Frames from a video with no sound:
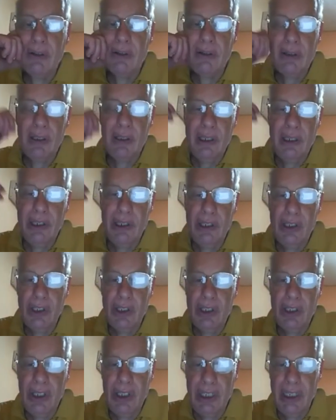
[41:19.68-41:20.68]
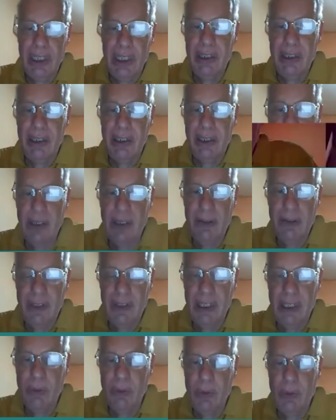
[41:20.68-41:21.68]
each set is of
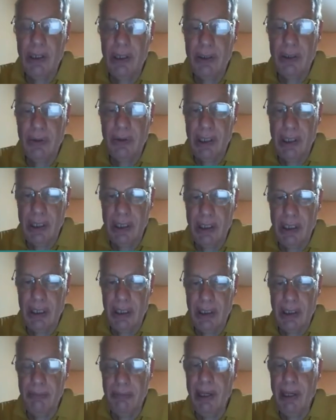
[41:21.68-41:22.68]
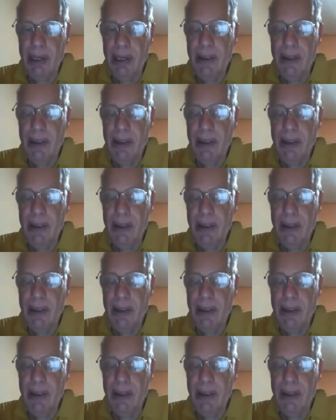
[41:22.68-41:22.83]
size 1, so it's just a path,